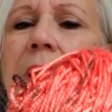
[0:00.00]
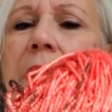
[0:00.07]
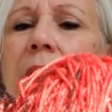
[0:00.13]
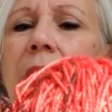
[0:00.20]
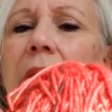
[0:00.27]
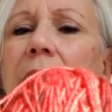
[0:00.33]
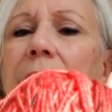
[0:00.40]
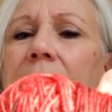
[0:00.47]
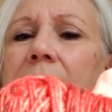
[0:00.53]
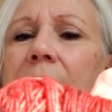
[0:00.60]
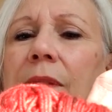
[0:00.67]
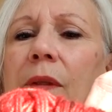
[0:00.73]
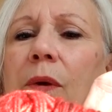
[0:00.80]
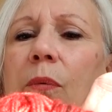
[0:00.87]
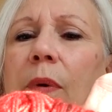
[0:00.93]
And then
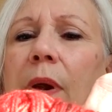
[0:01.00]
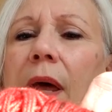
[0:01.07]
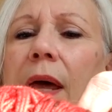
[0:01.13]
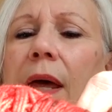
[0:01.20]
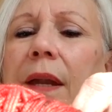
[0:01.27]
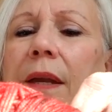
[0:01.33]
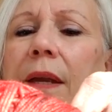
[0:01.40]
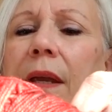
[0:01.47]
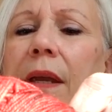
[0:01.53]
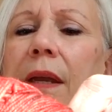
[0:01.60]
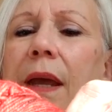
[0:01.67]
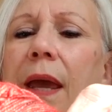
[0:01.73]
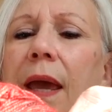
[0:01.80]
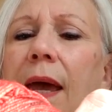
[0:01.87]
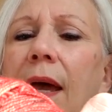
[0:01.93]
the red
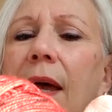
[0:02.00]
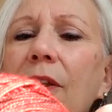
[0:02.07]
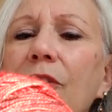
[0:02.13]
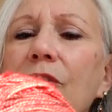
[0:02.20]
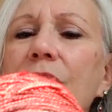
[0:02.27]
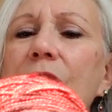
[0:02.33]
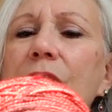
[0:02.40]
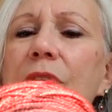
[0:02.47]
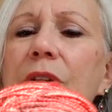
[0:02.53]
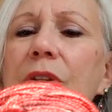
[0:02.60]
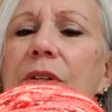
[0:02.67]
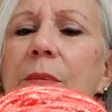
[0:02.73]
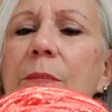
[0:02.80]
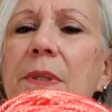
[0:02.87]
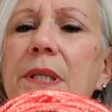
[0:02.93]
has
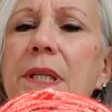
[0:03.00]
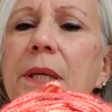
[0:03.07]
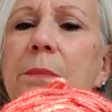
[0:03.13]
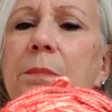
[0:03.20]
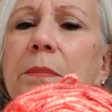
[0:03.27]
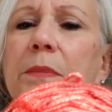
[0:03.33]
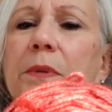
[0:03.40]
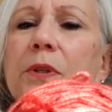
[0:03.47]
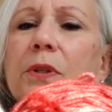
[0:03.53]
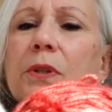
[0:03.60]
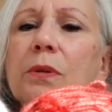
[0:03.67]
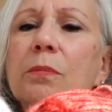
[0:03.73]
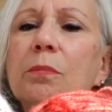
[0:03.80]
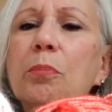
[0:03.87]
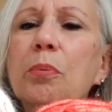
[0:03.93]
some deep
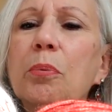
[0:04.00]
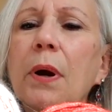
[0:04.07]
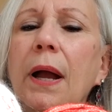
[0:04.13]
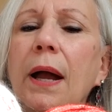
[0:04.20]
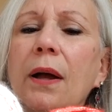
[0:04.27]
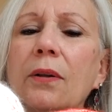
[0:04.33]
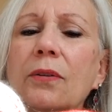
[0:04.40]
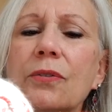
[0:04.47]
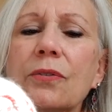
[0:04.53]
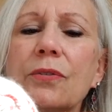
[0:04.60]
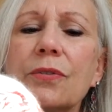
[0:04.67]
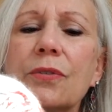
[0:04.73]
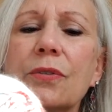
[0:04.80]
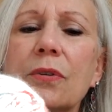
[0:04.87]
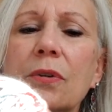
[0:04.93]

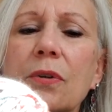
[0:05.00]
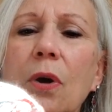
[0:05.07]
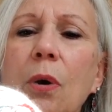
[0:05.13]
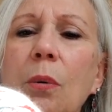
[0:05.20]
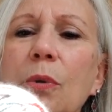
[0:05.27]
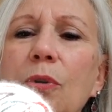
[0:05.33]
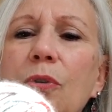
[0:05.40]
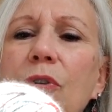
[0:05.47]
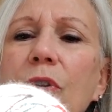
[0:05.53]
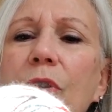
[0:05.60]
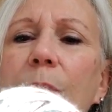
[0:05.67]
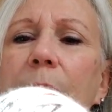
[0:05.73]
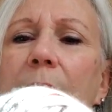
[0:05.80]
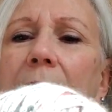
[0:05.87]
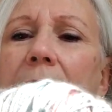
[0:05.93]
browns almost to the
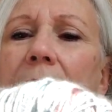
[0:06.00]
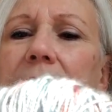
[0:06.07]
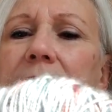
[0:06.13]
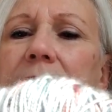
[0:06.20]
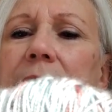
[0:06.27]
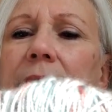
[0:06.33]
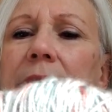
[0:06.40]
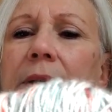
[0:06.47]
blacks.